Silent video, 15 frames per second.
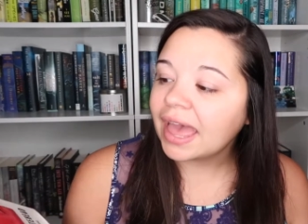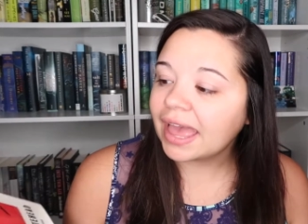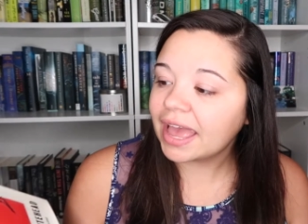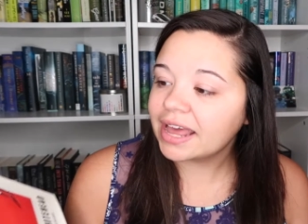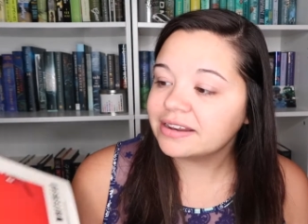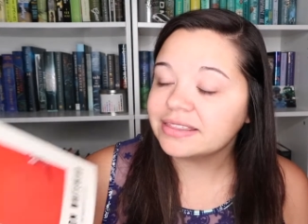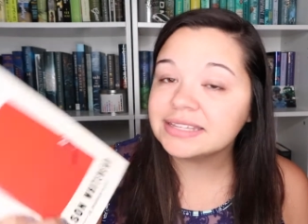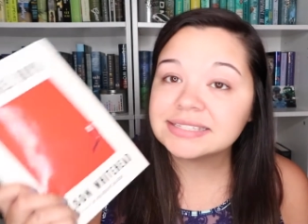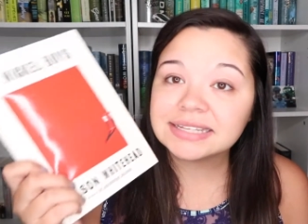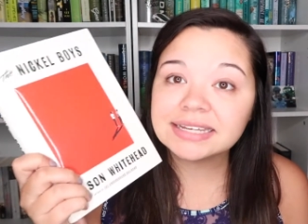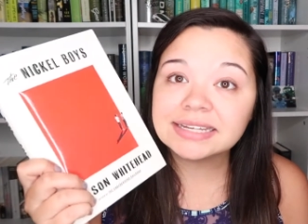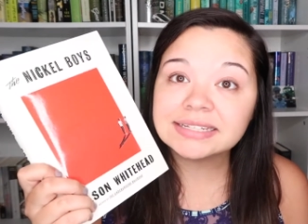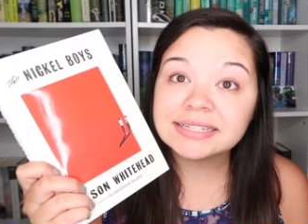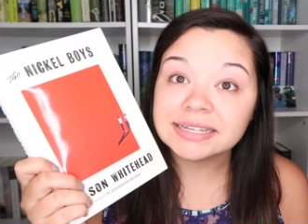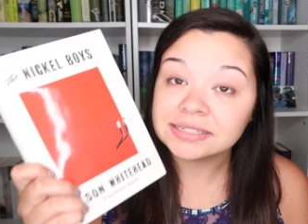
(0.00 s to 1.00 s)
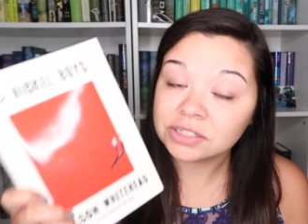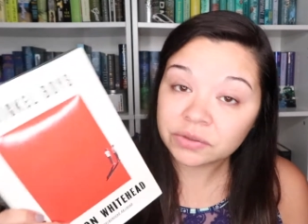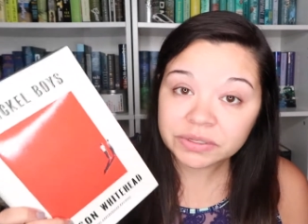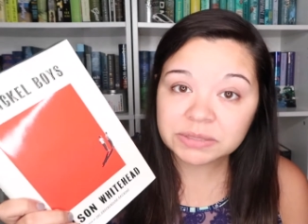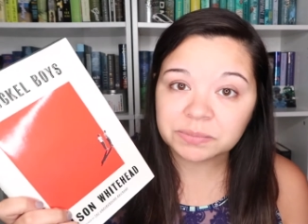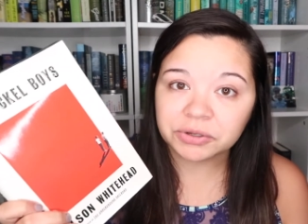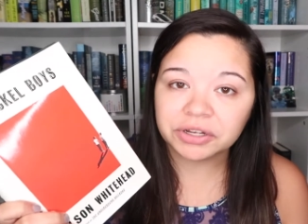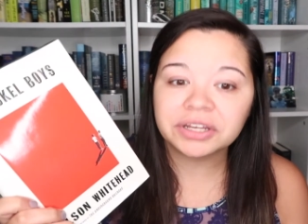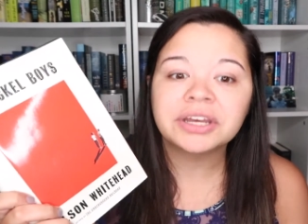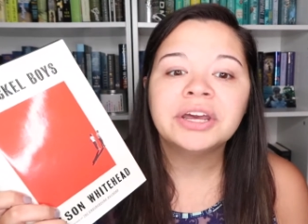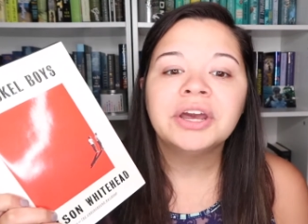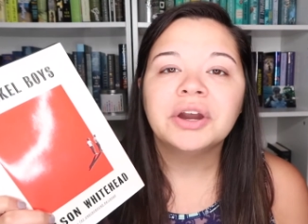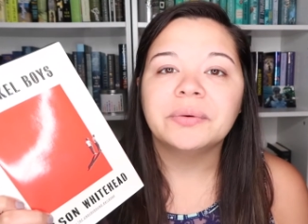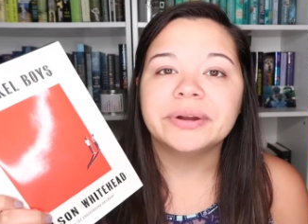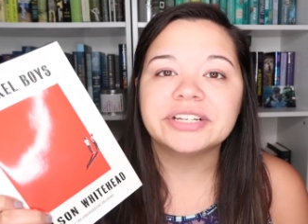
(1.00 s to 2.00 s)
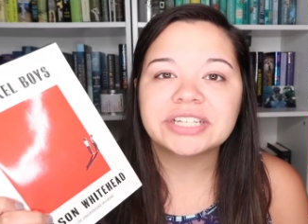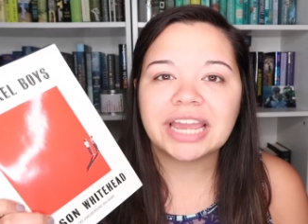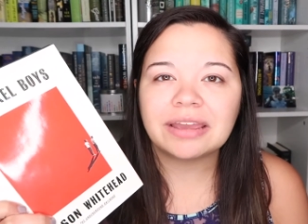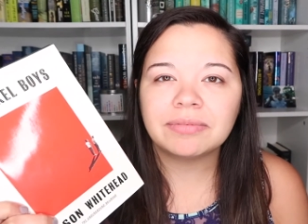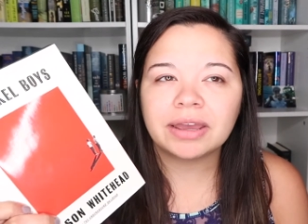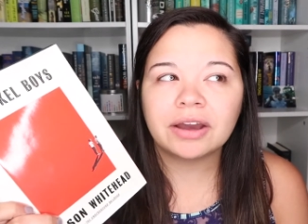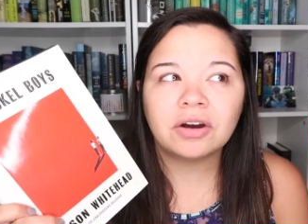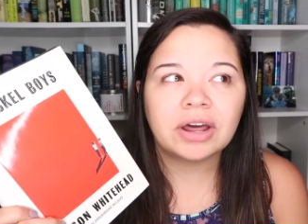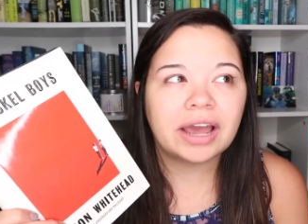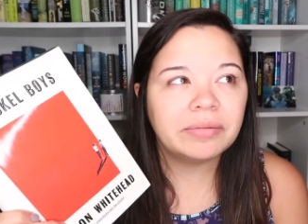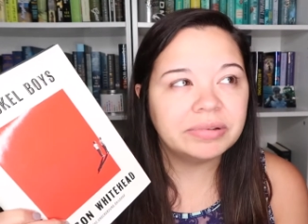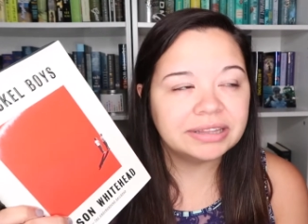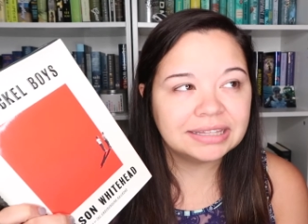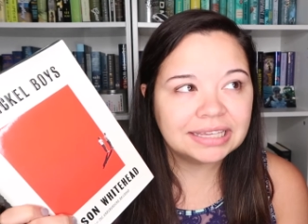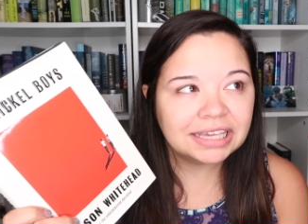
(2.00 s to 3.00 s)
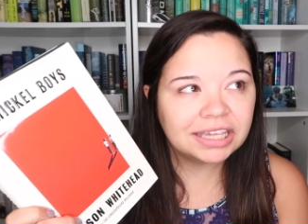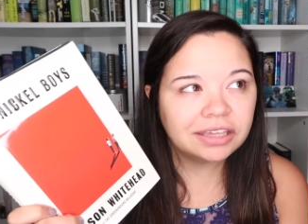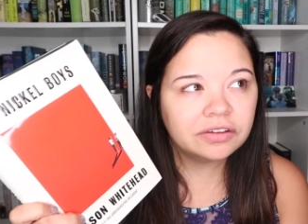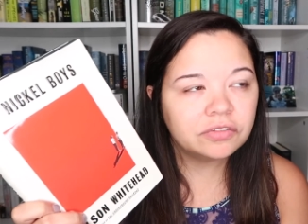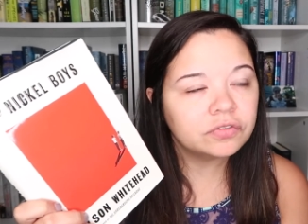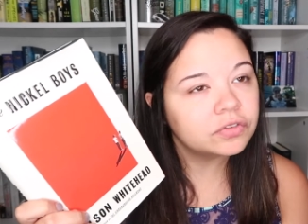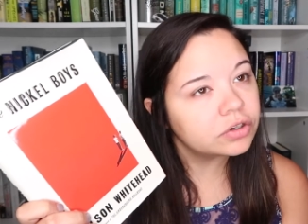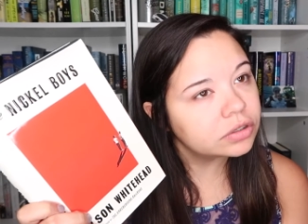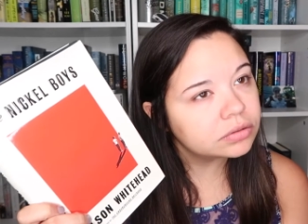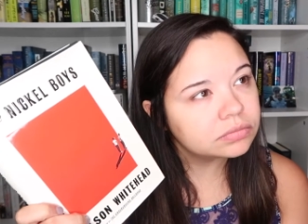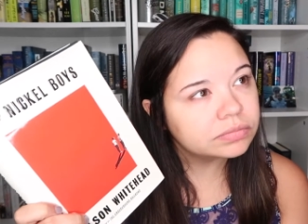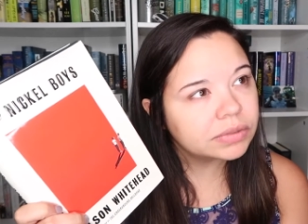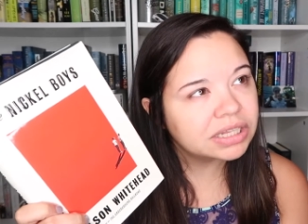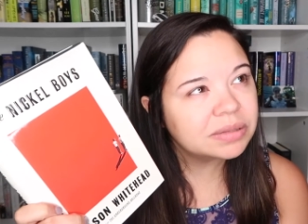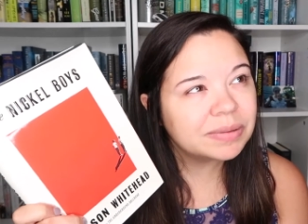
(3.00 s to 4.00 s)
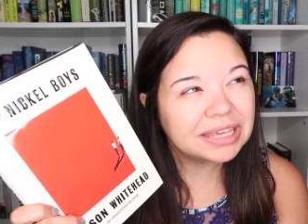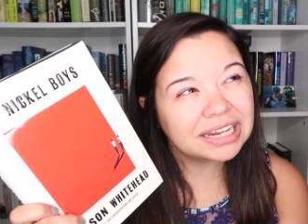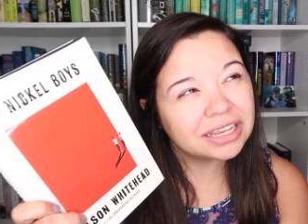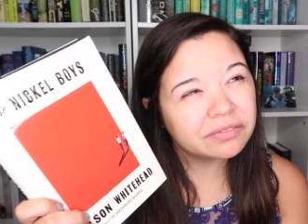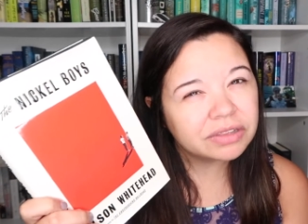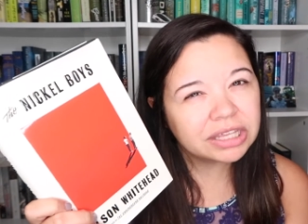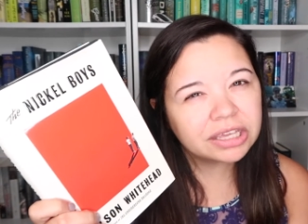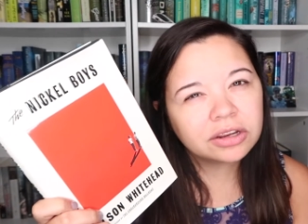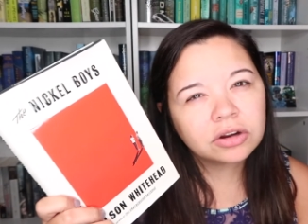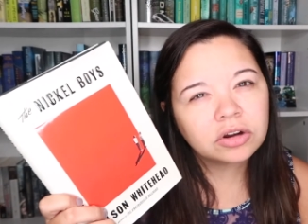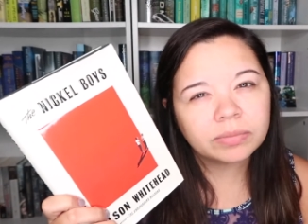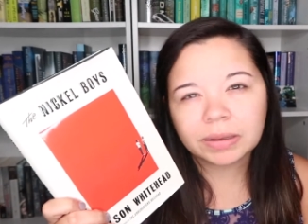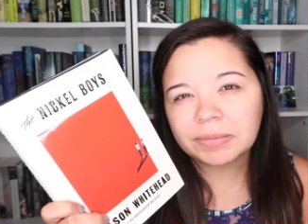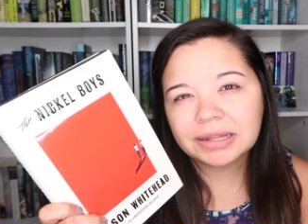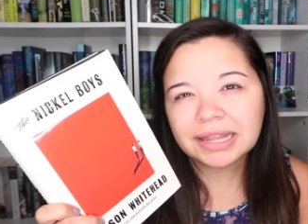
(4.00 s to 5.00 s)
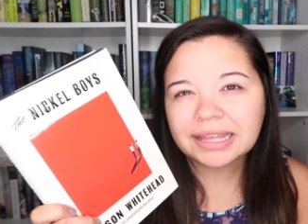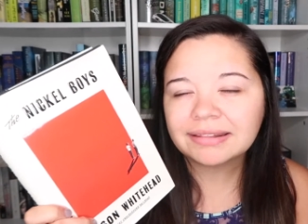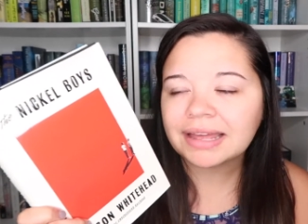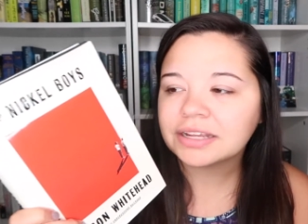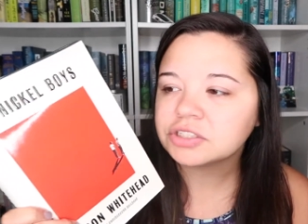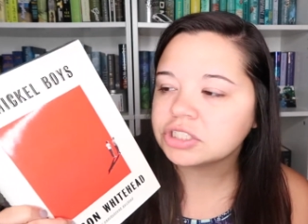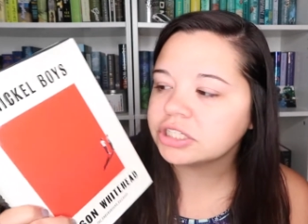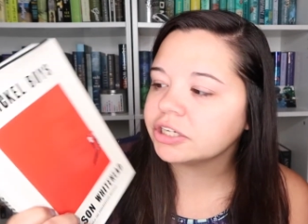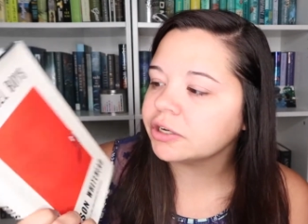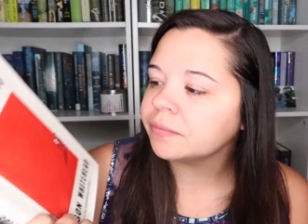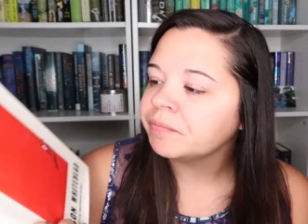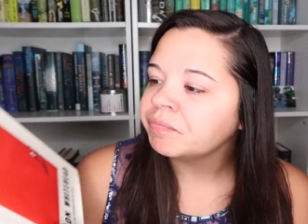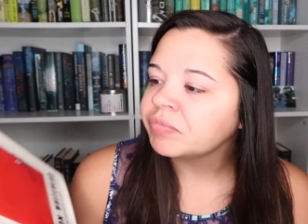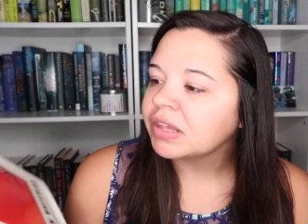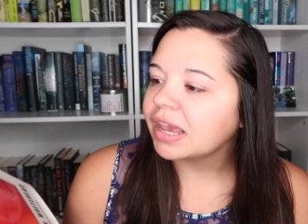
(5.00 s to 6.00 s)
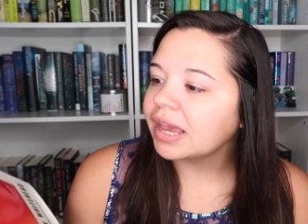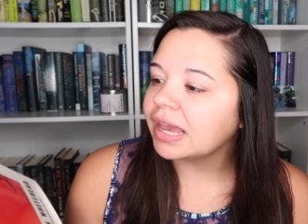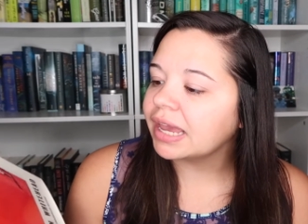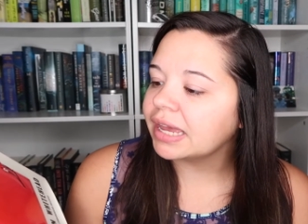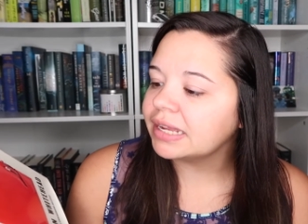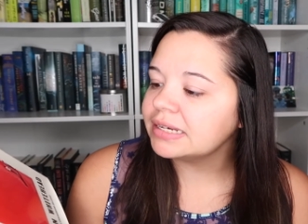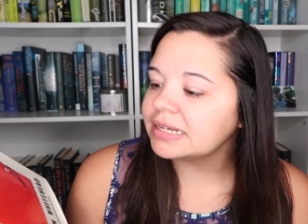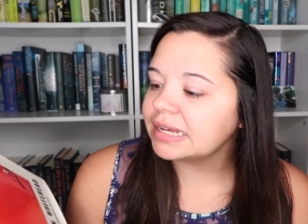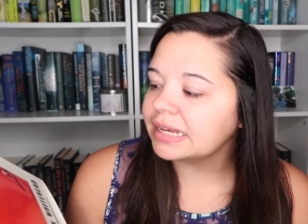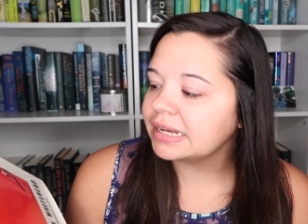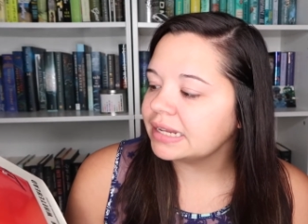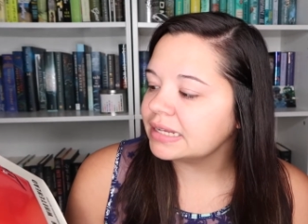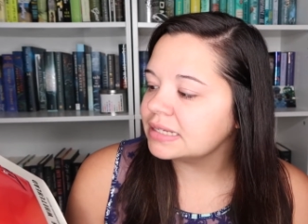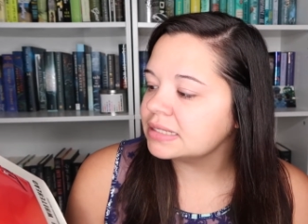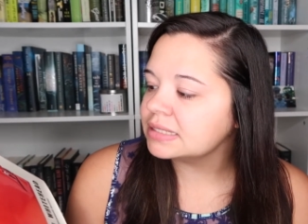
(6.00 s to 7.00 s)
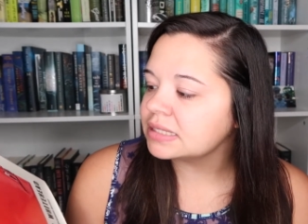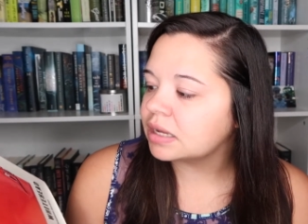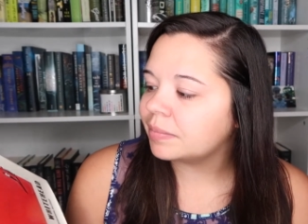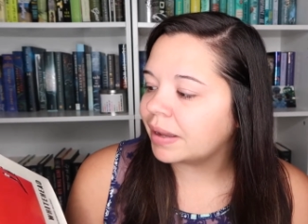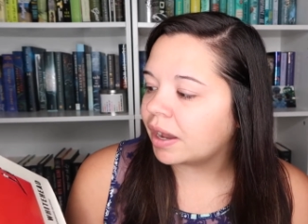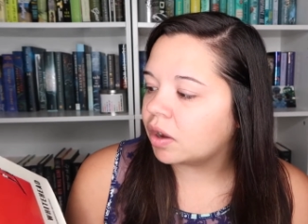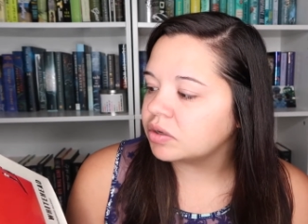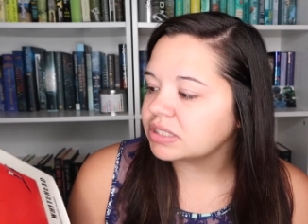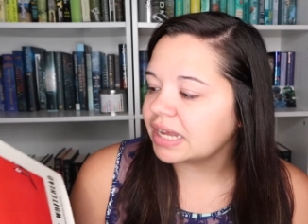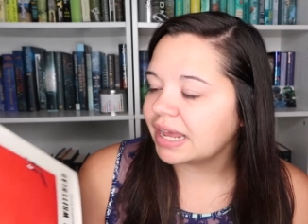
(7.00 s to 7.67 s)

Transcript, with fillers: and this is his newest book, which came out I believe at the beginning of the year or maybe late last year, and it is about